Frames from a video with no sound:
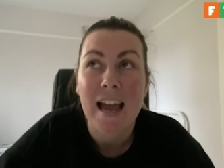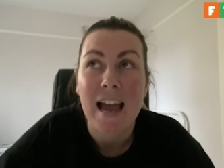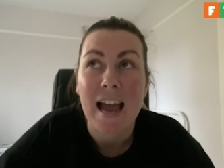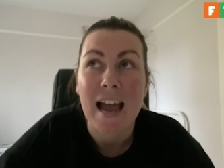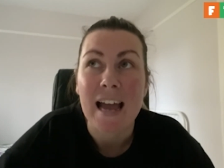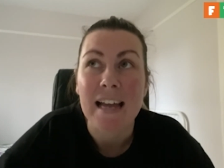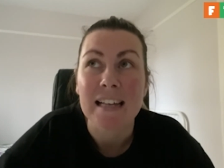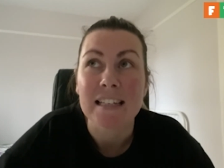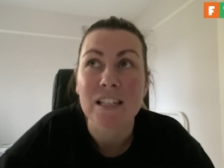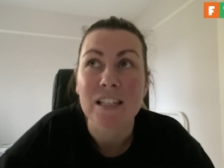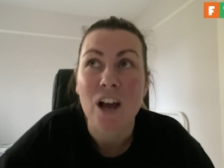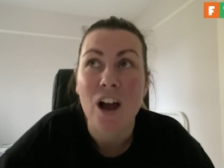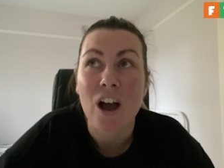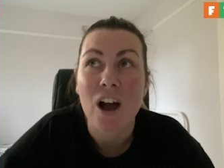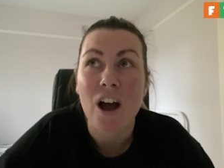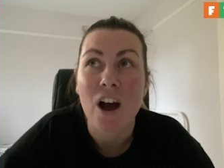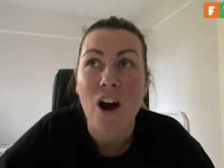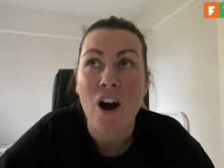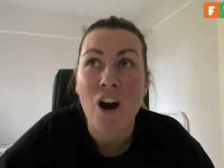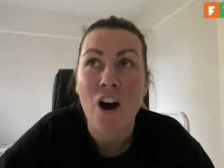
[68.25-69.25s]
And
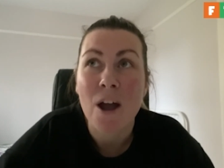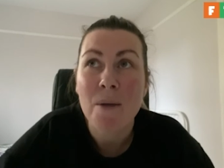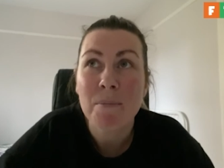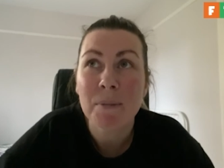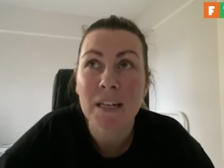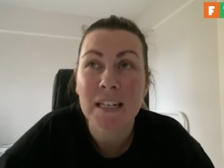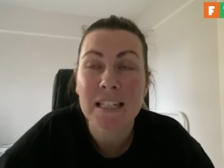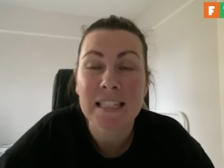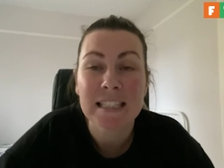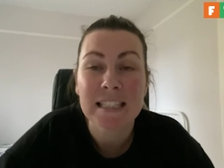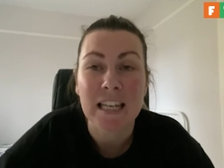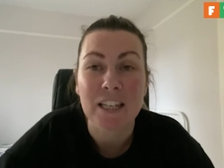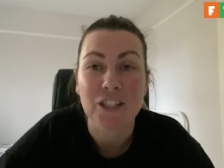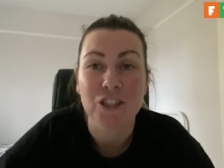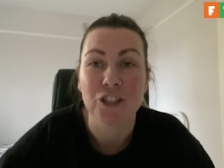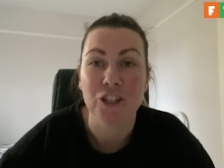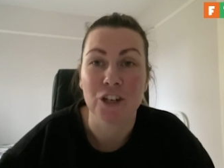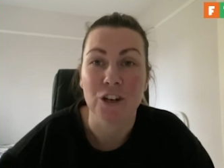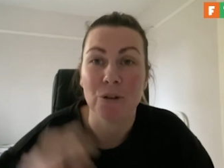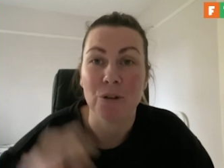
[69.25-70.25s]
I'm going to
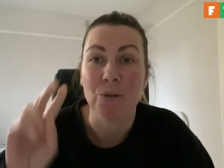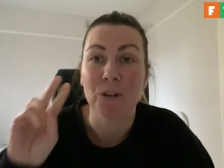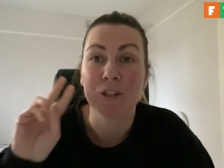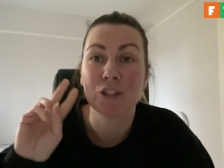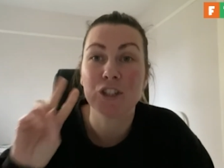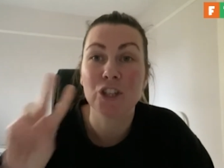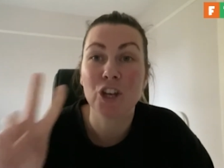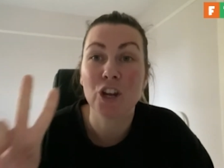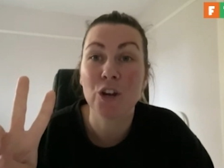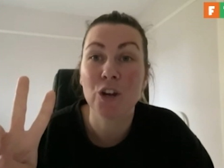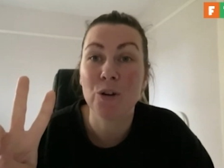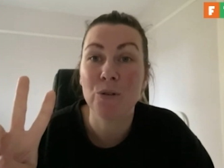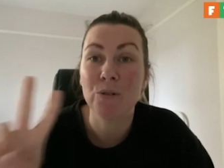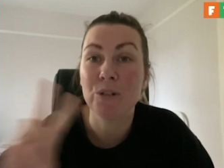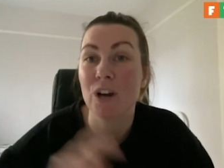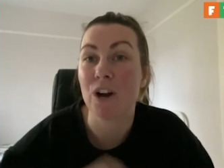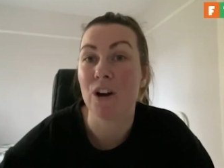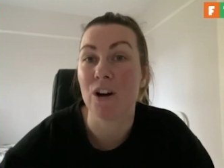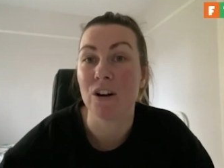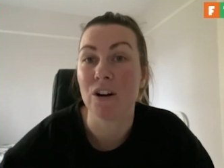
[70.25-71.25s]
set you 2
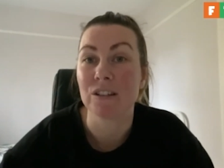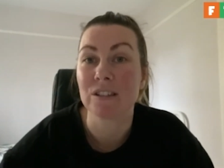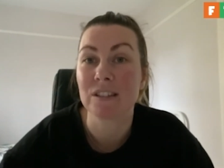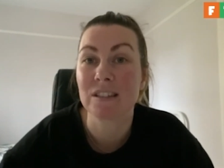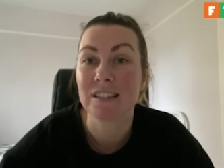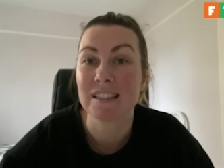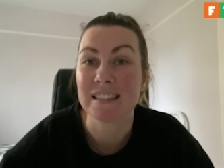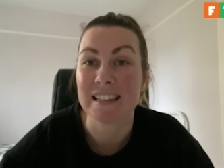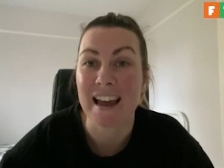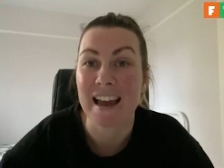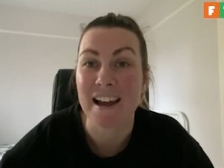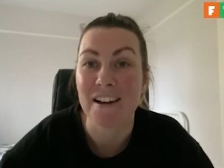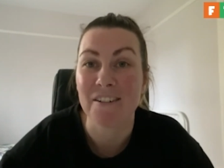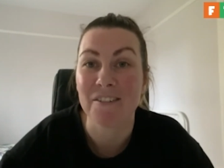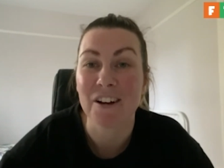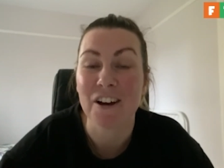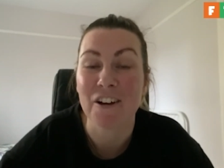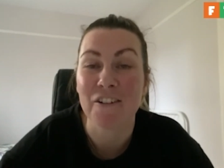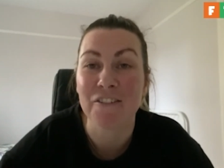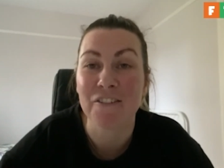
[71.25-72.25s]
tasks
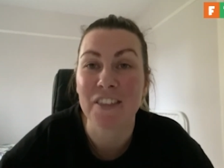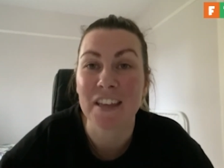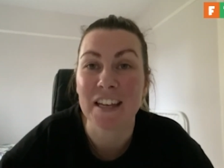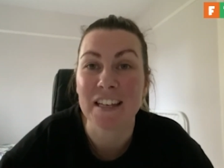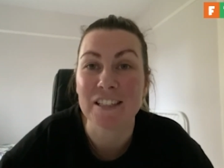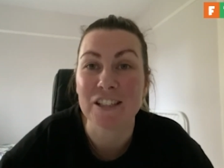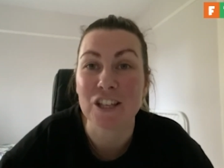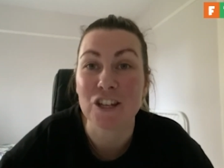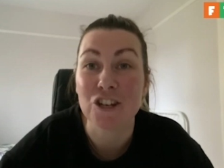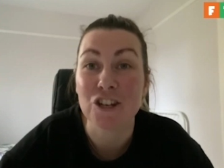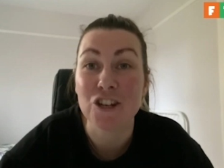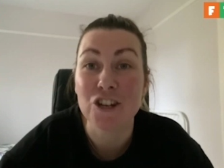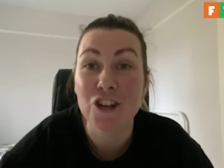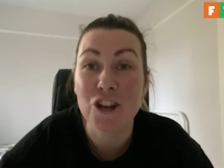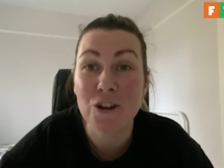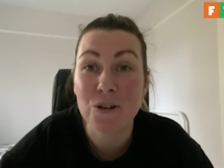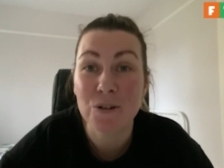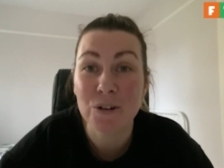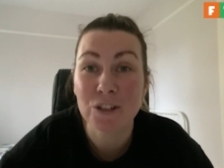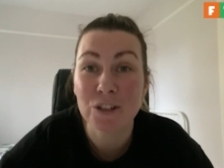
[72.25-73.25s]
now of things that
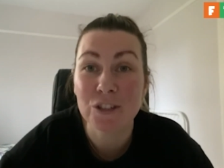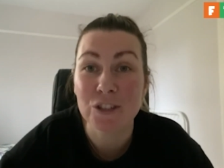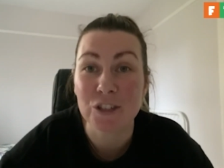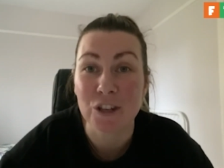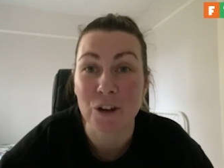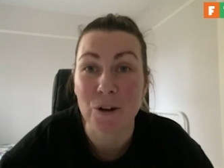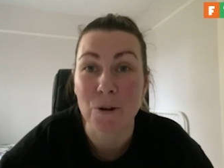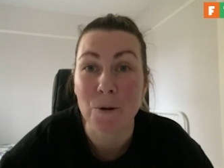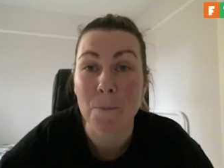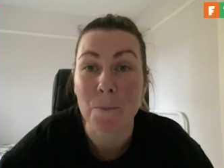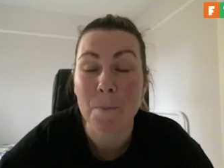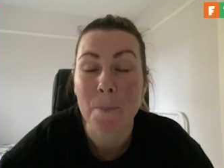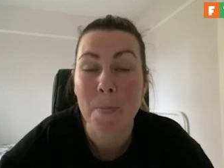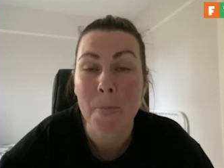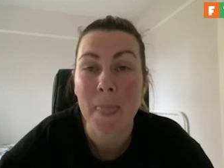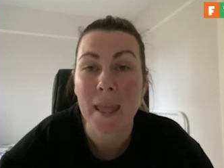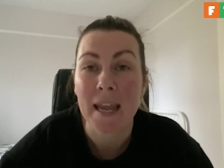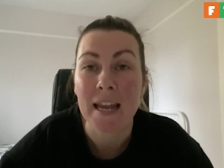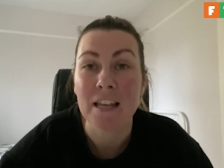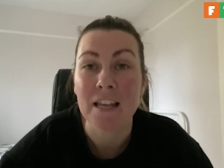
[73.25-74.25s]
you can do
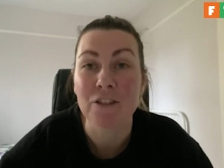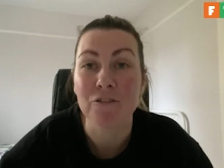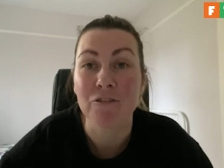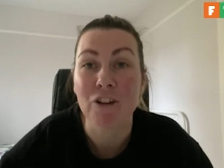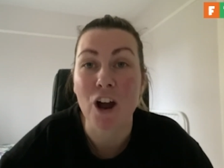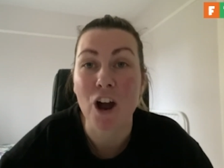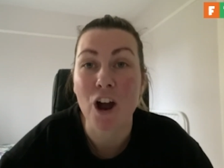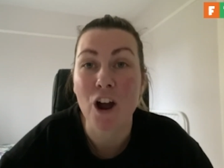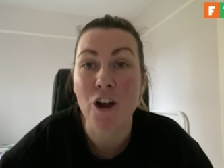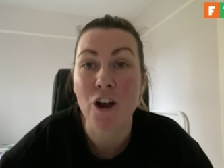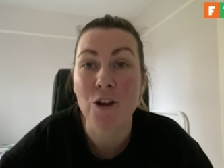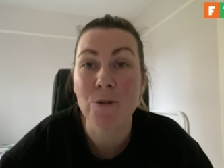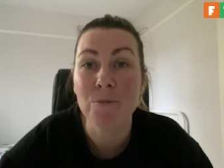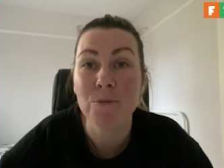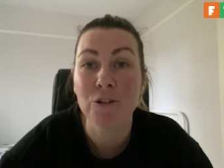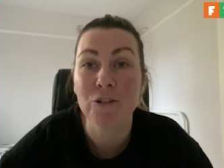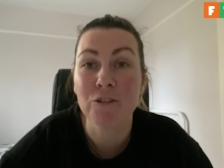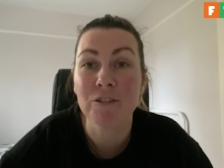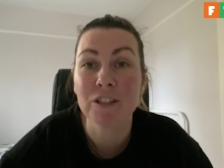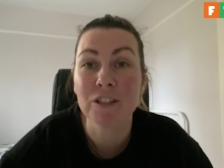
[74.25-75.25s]
either at home
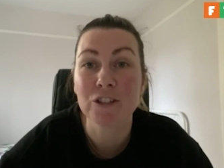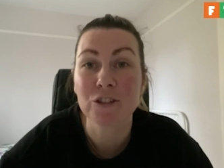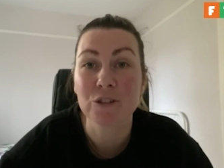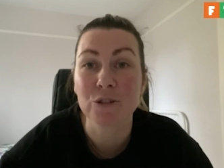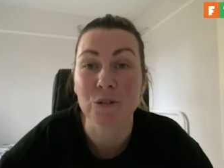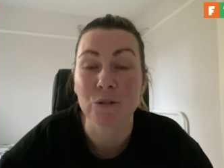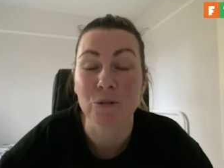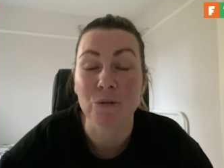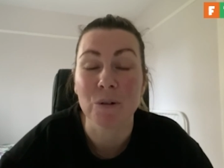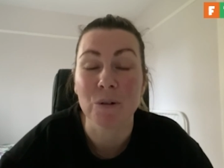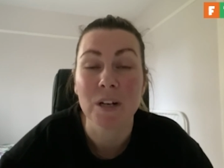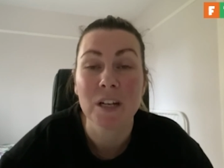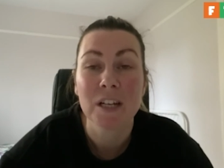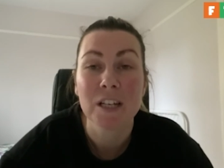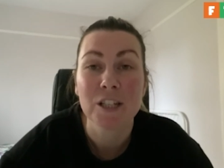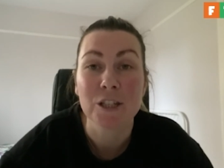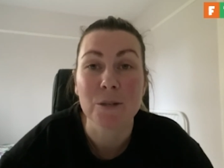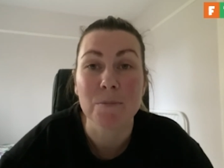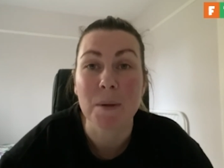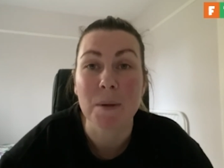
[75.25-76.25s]
or at school
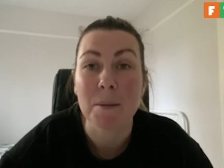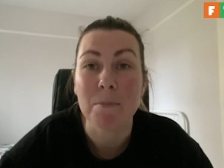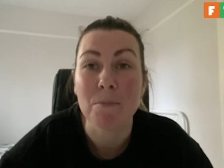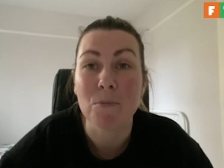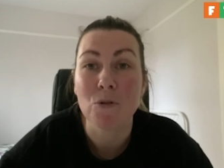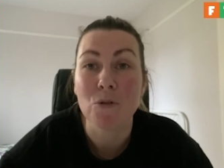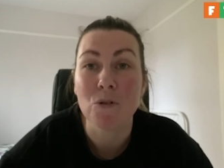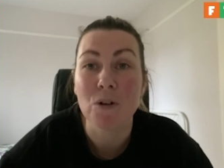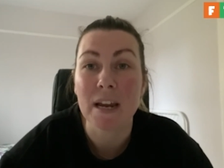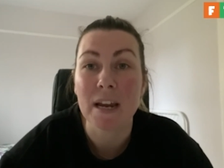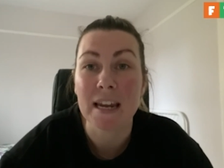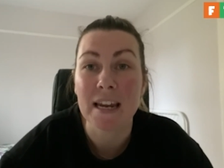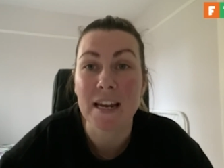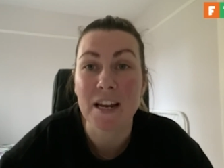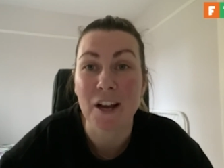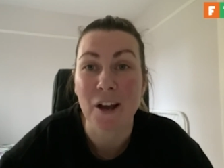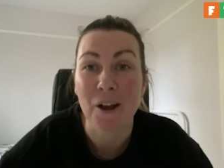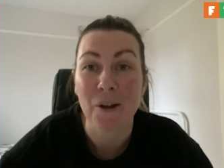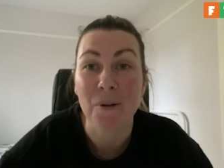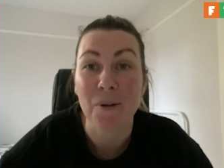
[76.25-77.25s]
to be more
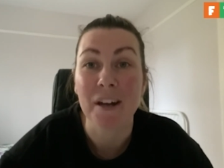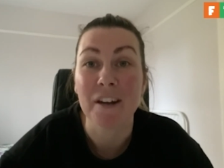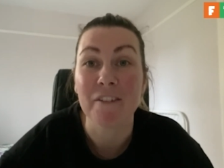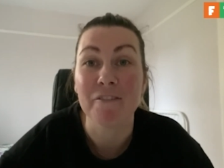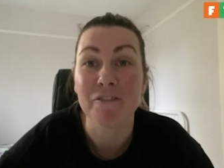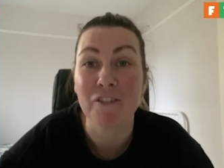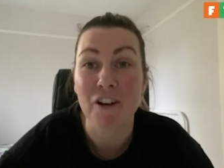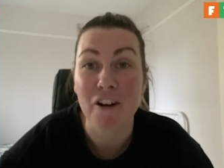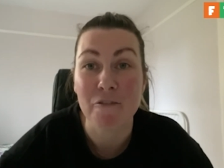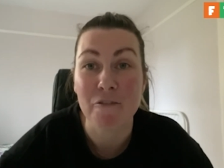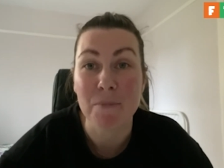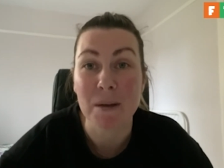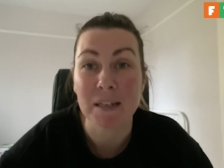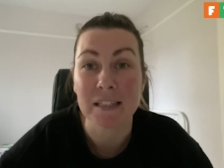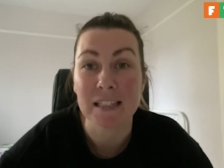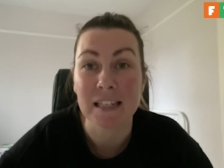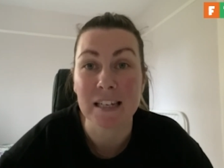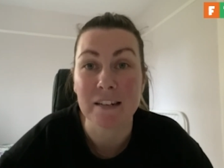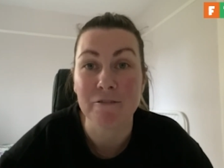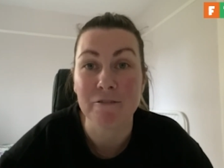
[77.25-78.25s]
eco and
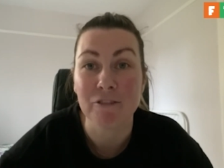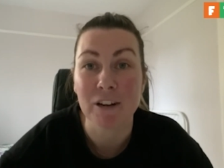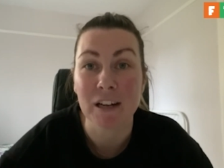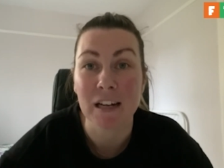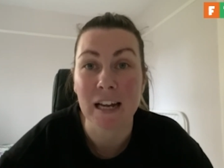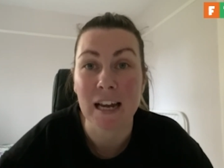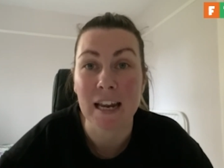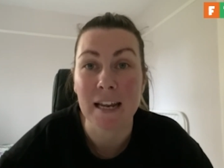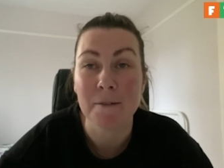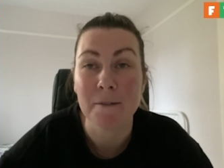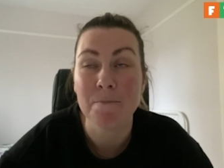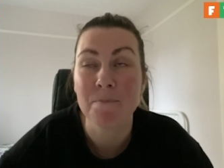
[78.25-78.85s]
environmentally friendly.